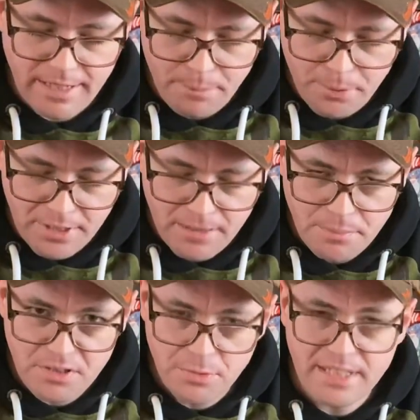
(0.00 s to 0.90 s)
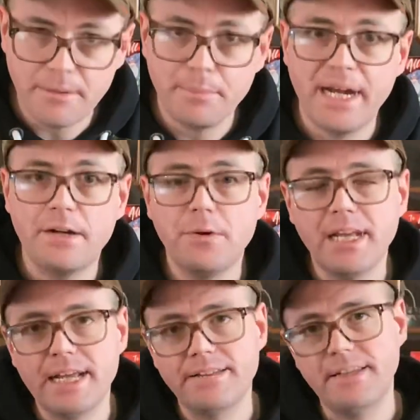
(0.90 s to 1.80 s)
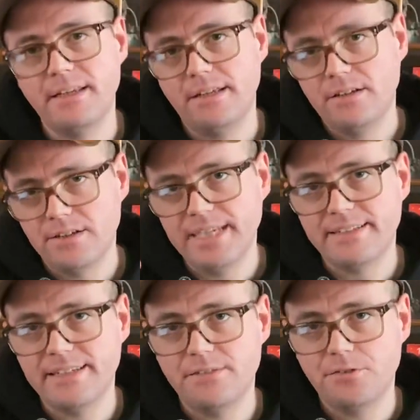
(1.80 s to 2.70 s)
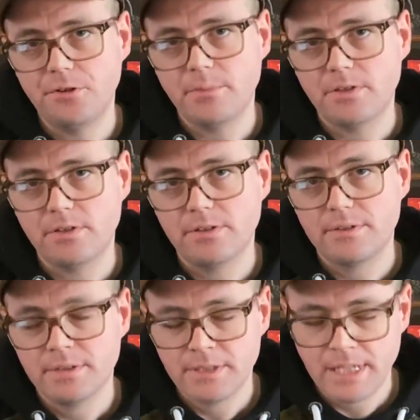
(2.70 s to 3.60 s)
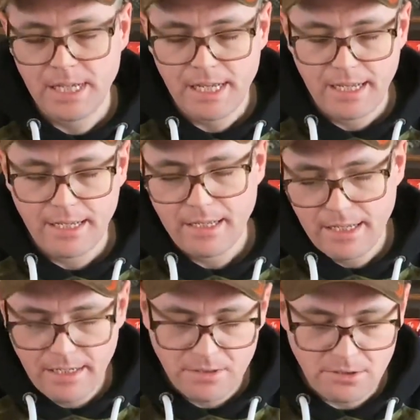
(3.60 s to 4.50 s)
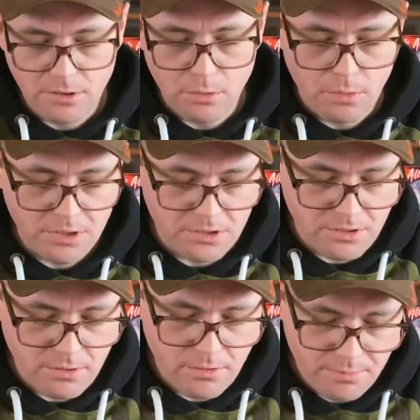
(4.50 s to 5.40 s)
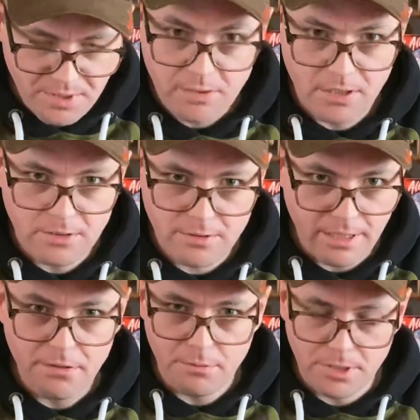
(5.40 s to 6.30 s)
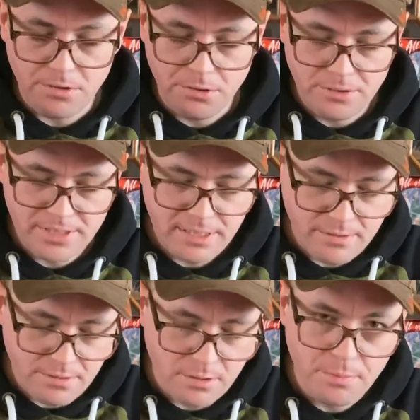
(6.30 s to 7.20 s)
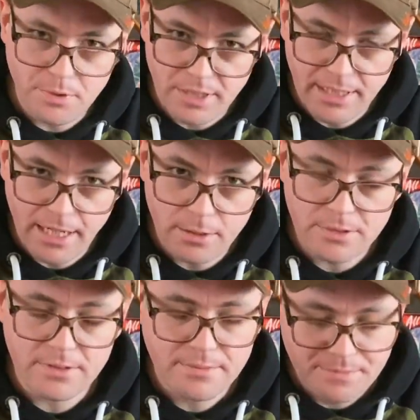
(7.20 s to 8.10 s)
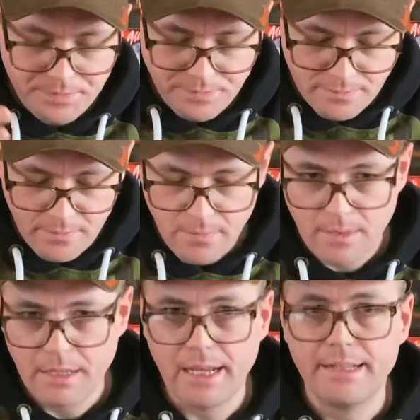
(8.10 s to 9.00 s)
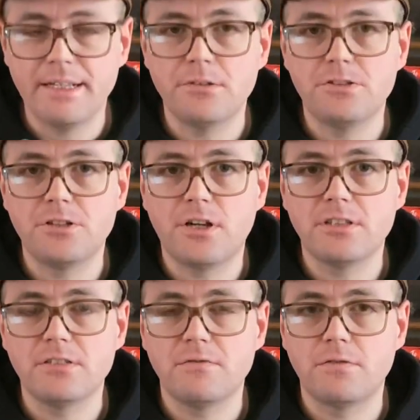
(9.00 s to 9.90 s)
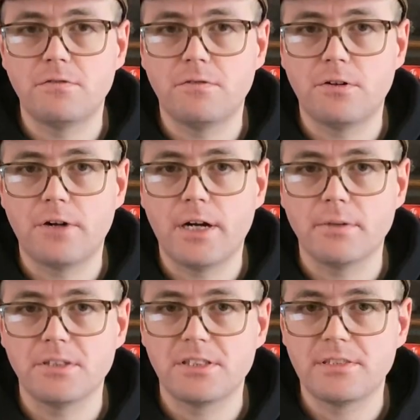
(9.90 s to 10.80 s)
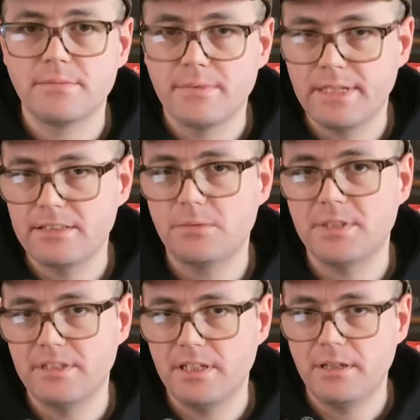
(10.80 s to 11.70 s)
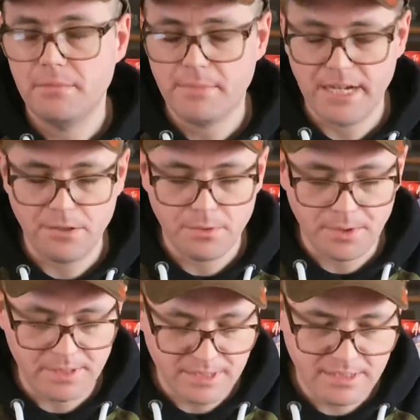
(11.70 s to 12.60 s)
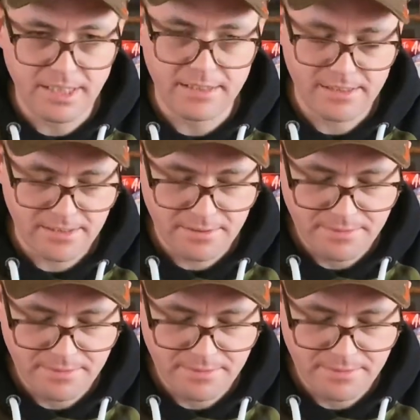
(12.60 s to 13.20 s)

put it between the battery and the connecting terminal. So because you want to use it, you pull it out and then you charge it for 4 hours. That's what the manual says.